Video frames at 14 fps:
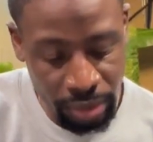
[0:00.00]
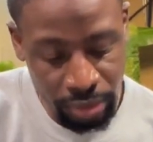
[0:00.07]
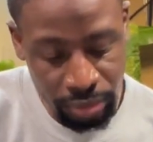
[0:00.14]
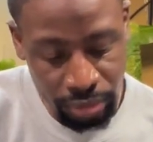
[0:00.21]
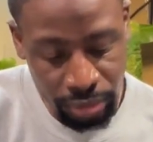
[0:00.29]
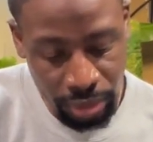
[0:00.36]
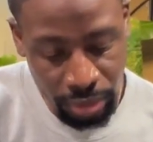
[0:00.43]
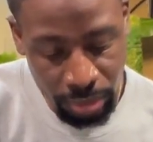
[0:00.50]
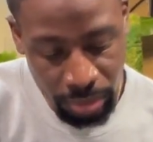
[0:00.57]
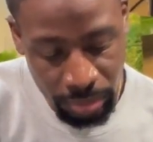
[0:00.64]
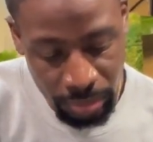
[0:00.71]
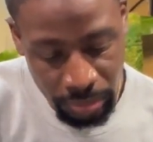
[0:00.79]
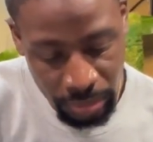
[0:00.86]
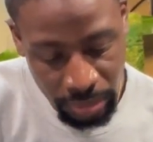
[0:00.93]
So,
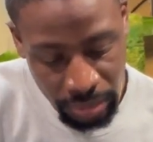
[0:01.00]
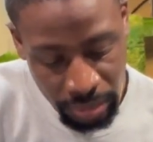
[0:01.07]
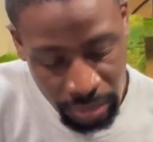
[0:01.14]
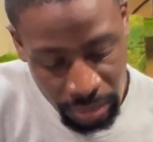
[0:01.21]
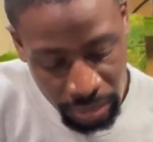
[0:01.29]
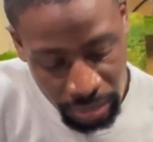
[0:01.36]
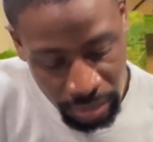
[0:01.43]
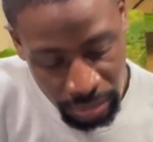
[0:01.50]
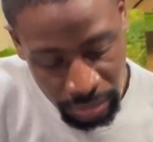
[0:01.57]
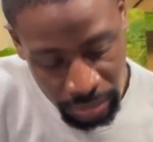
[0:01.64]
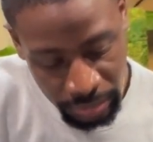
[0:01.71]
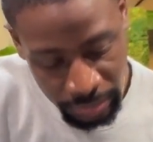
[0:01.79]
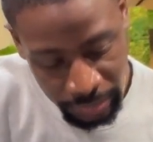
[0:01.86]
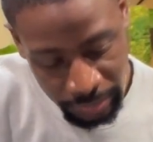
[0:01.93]

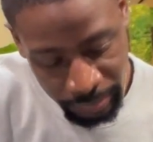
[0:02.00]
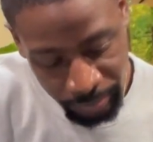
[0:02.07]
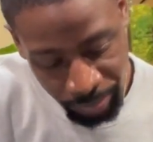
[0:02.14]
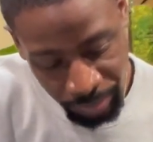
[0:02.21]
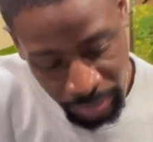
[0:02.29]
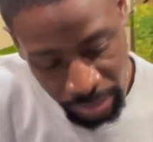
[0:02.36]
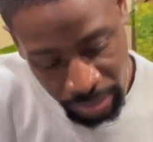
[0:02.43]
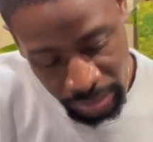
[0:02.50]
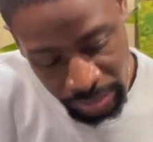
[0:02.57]
okay,